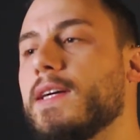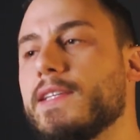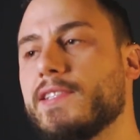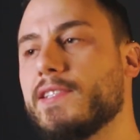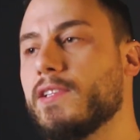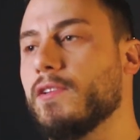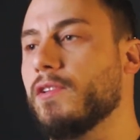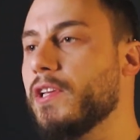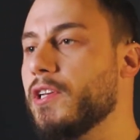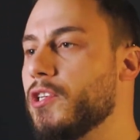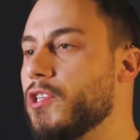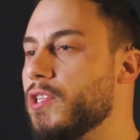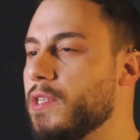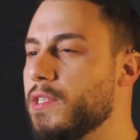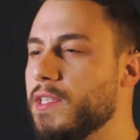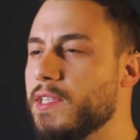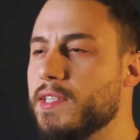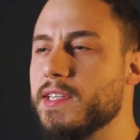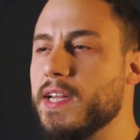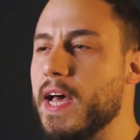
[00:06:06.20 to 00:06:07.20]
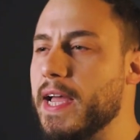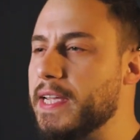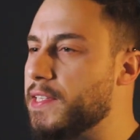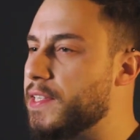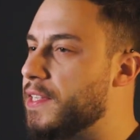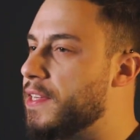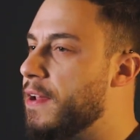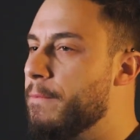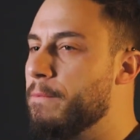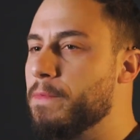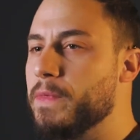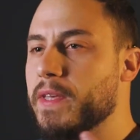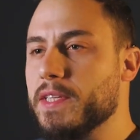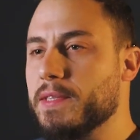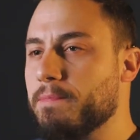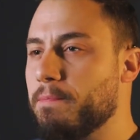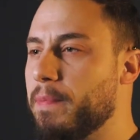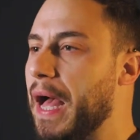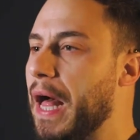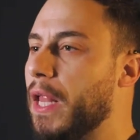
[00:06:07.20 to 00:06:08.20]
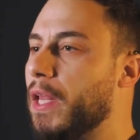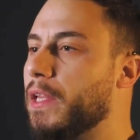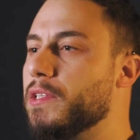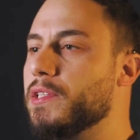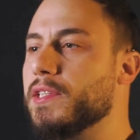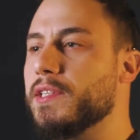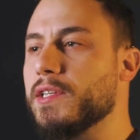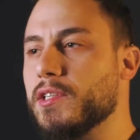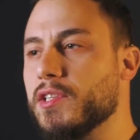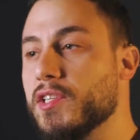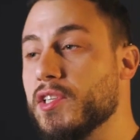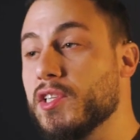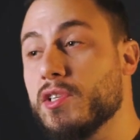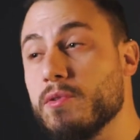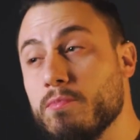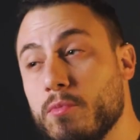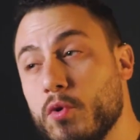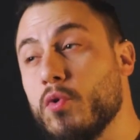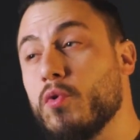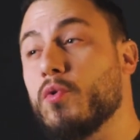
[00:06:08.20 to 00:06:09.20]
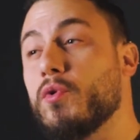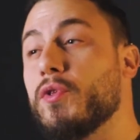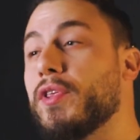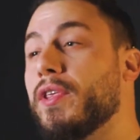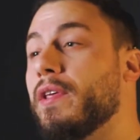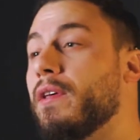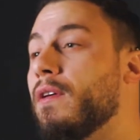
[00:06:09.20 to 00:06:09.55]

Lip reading: It's delicious, it's nice, it's balanced, it's smooth.